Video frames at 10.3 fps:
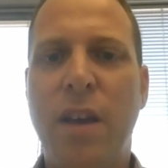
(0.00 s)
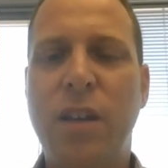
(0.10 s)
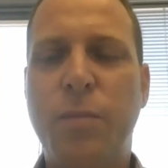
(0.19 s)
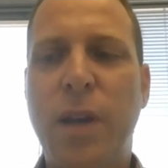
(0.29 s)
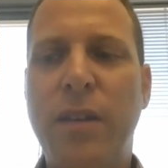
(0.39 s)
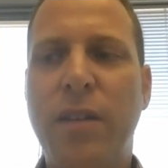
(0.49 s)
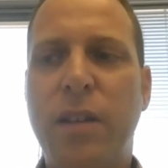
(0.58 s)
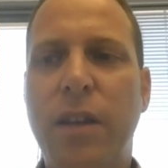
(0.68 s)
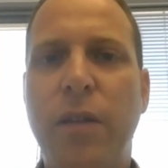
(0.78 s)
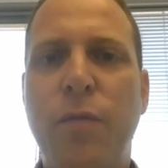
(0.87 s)
is
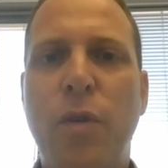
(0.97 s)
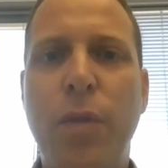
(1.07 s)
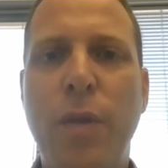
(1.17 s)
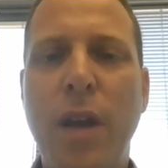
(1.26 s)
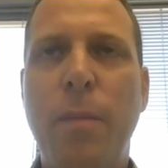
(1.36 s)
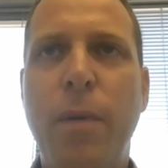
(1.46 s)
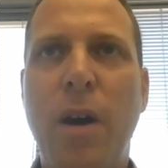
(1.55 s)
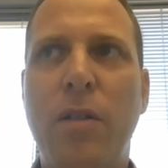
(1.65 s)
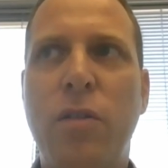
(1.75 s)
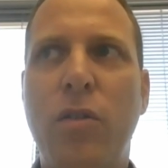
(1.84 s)
basically, if you can think
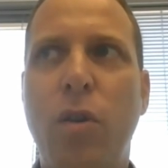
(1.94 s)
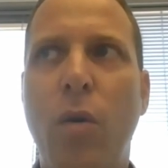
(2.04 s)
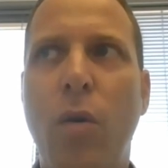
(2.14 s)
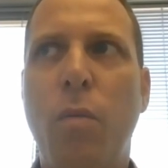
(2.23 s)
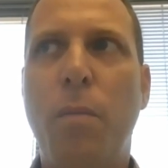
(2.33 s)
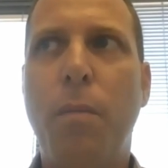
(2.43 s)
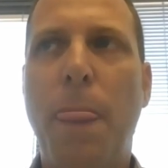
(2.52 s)
about it, you know,